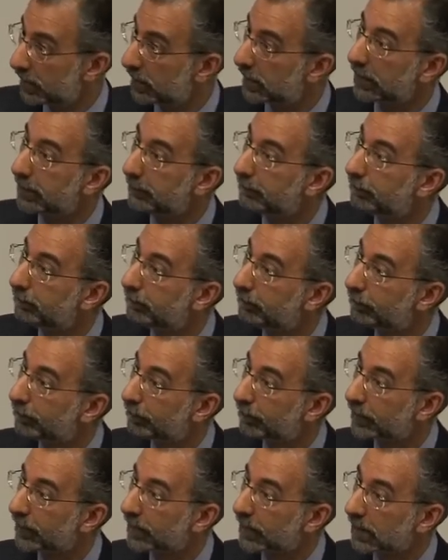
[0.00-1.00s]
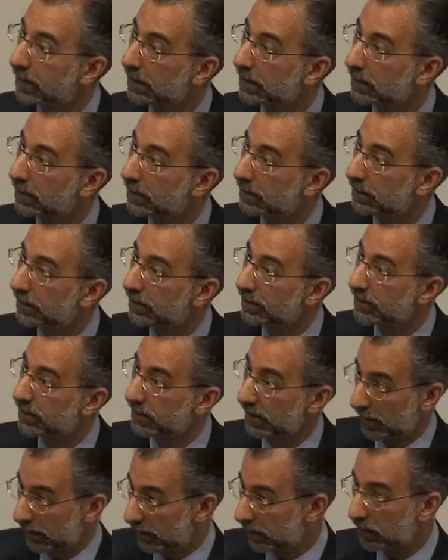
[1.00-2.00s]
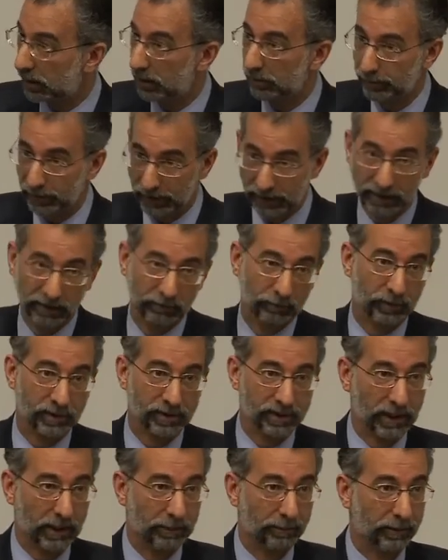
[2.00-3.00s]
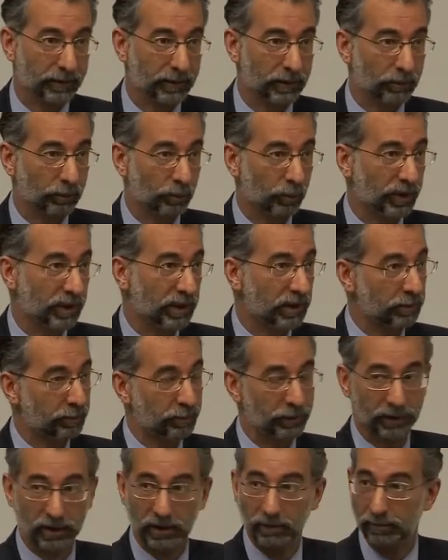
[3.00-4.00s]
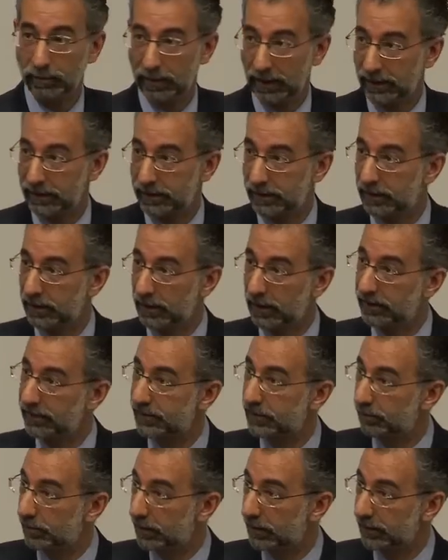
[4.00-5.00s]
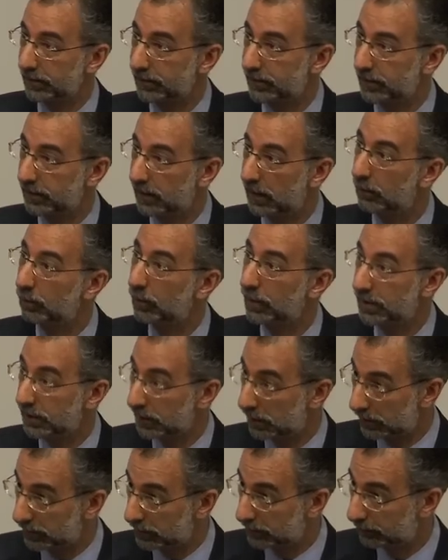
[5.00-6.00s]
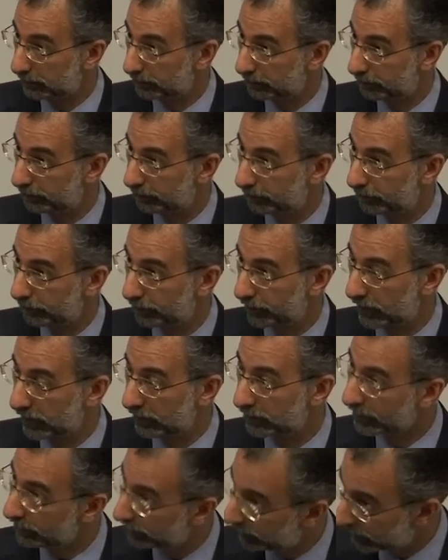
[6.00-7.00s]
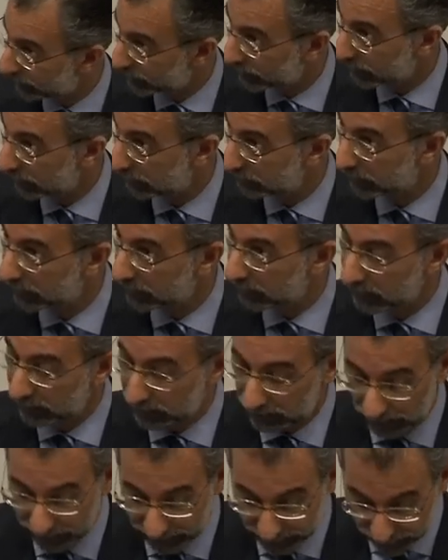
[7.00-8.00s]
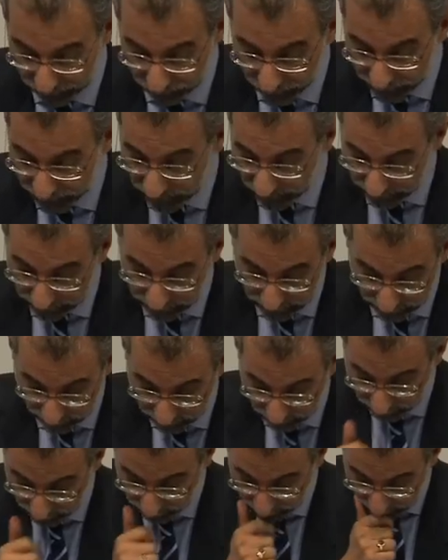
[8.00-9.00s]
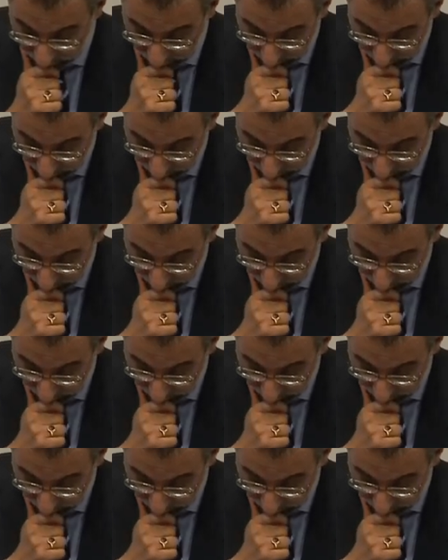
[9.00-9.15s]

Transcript: time, said, I can't believe what's happened. We need to put a complaint in against the police. And we did, for the first time. And this was nineteen